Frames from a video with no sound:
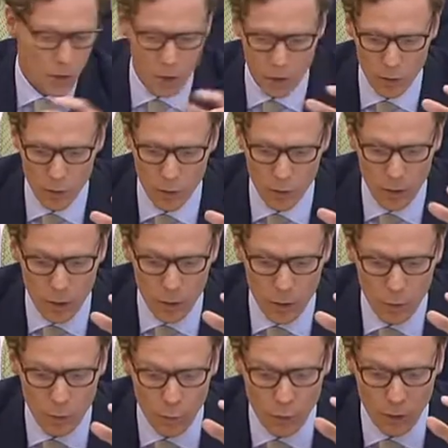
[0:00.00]
who
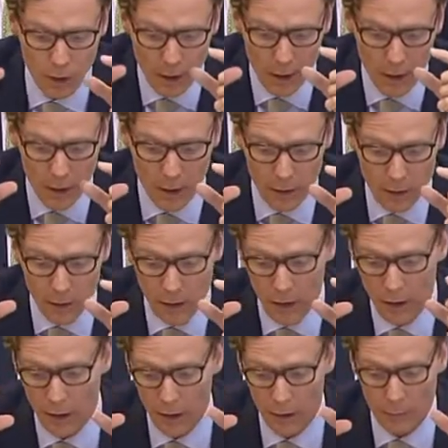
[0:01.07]
were
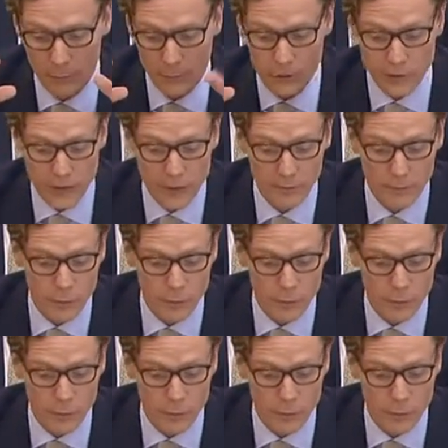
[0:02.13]
perceived